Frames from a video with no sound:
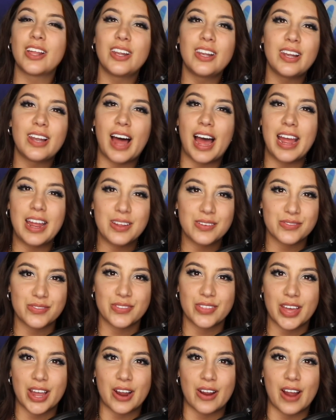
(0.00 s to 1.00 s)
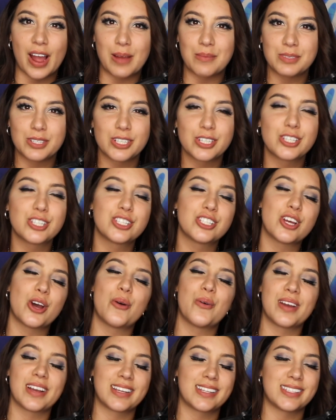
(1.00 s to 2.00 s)
the life there. I'm just
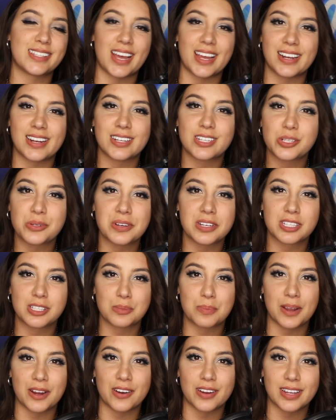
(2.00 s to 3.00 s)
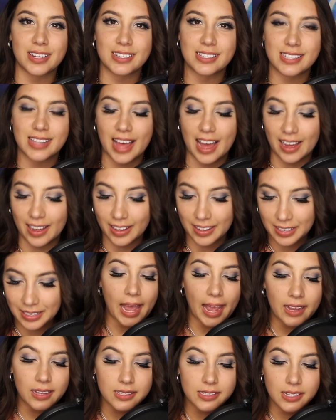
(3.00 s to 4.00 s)
so excited to experience that.
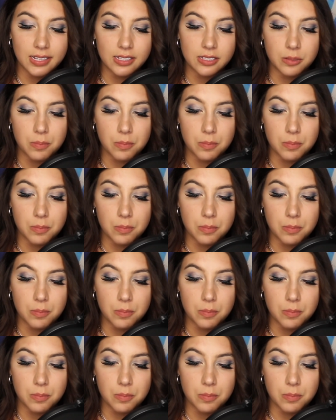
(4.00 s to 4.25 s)
Next